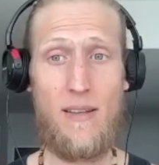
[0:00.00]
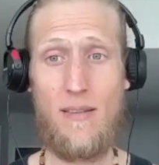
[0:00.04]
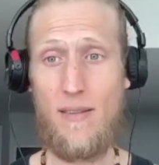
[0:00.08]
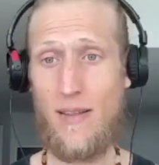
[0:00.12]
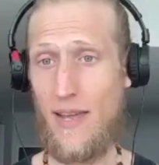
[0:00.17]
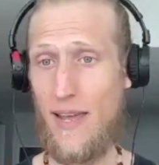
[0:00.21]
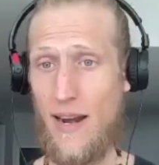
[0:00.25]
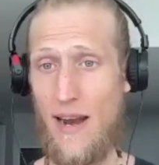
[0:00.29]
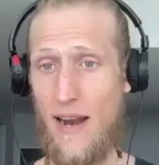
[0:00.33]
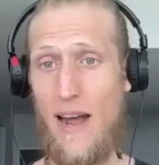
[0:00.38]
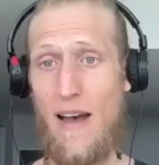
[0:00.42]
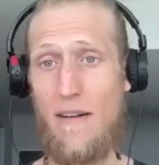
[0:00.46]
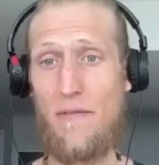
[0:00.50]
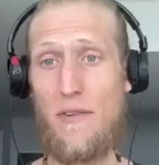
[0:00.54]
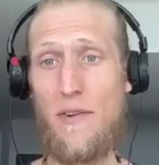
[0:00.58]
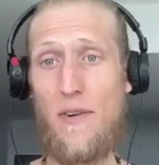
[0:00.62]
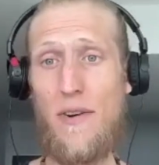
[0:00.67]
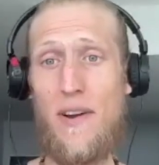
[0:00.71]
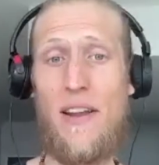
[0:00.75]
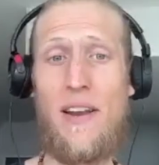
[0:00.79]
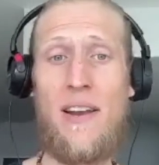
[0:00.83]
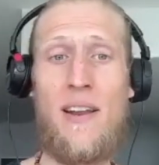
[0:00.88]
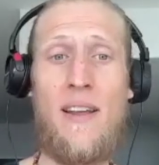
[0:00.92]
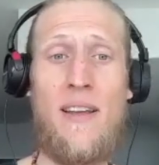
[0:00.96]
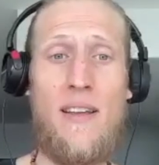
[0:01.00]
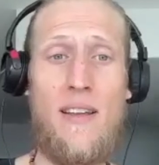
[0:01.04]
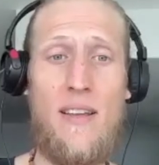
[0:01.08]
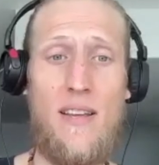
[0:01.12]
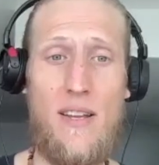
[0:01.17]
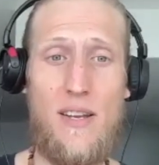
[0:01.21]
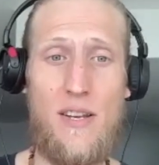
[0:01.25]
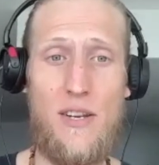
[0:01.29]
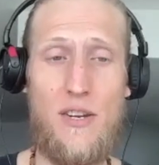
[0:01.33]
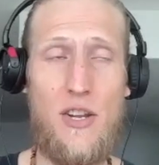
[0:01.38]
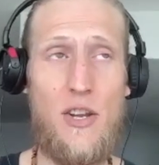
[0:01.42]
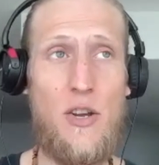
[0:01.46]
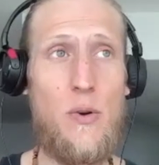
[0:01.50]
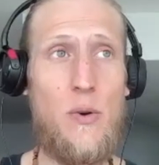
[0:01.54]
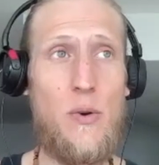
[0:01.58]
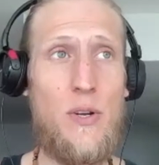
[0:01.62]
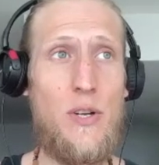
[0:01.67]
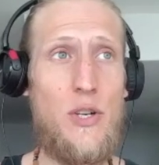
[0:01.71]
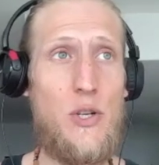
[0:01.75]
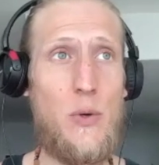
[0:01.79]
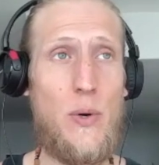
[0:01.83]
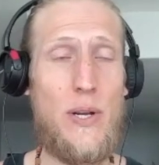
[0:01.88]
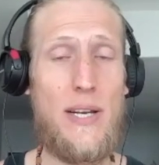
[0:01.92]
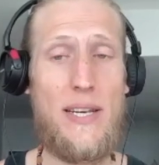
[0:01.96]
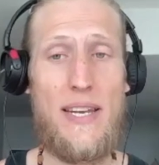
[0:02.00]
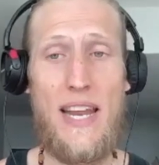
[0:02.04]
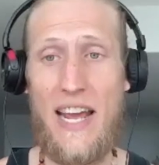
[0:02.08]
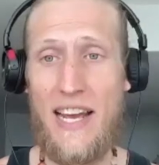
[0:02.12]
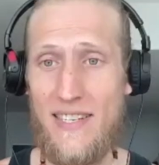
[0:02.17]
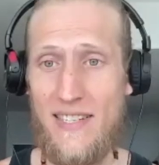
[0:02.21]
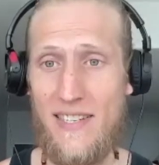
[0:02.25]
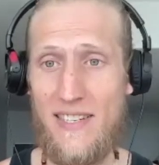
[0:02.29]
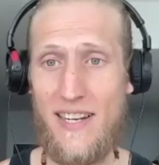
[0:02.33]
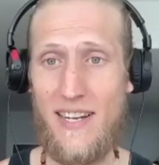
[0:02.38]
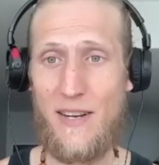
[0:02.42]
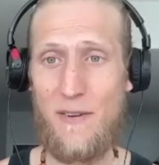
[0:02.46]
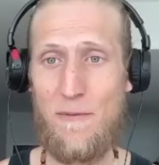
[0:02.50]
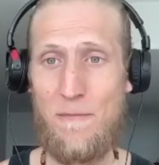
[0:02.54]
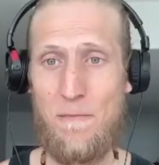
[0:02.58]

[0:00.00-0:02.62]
Get after it. Do you enjoy dancing?